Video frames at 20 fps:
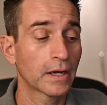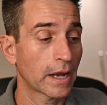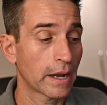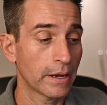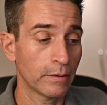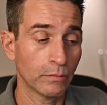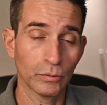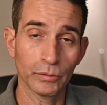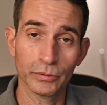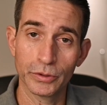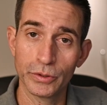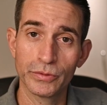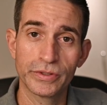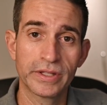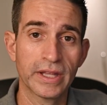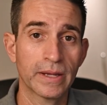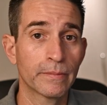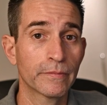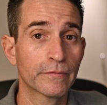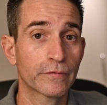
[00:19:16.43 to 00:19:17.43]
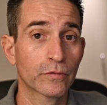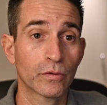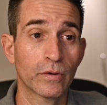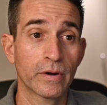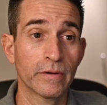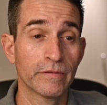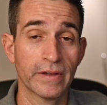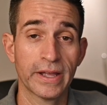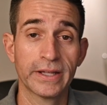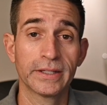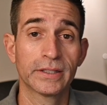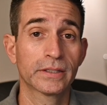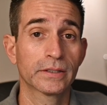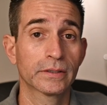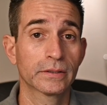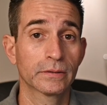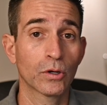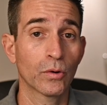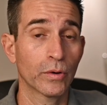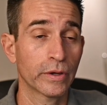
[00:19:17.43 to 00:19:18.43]
I will use them for
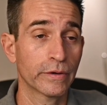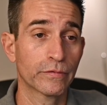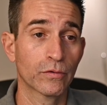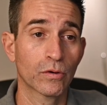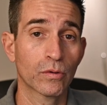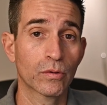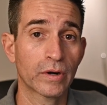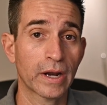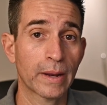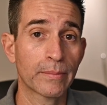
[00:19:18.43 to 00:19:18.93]
events going forward.